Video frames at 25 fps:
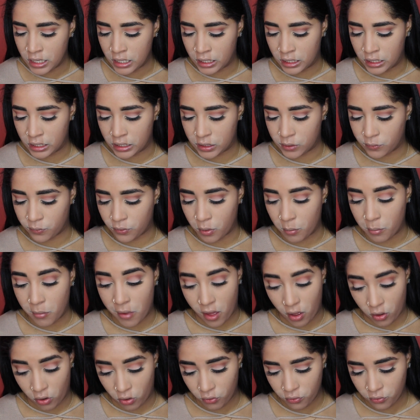It's from
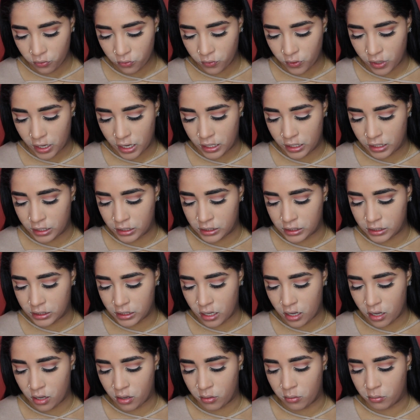e.l.f. and it's
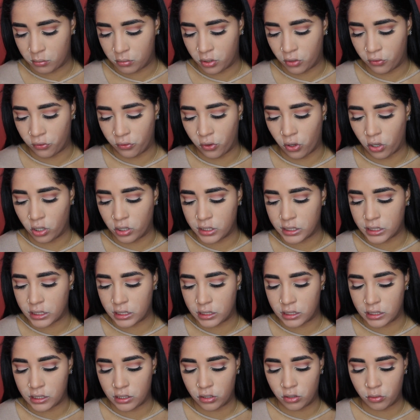the Flawless
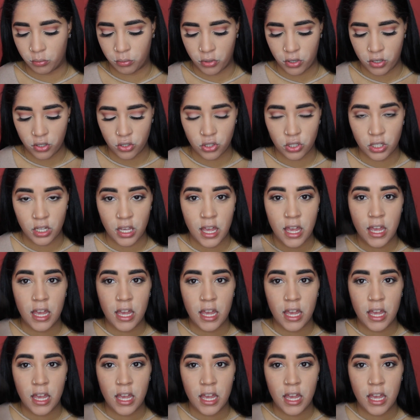Concealer brush.